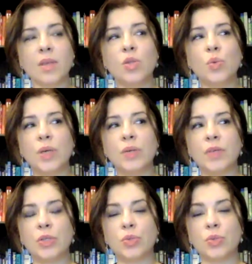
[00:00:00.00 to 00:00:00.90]
to what we
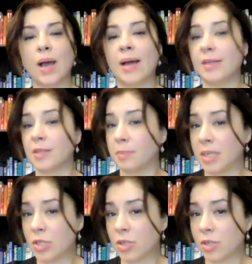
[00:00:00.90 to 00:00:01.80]
do and it's
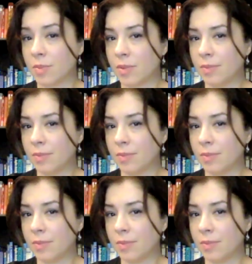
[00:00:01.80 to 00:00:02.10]
measurable.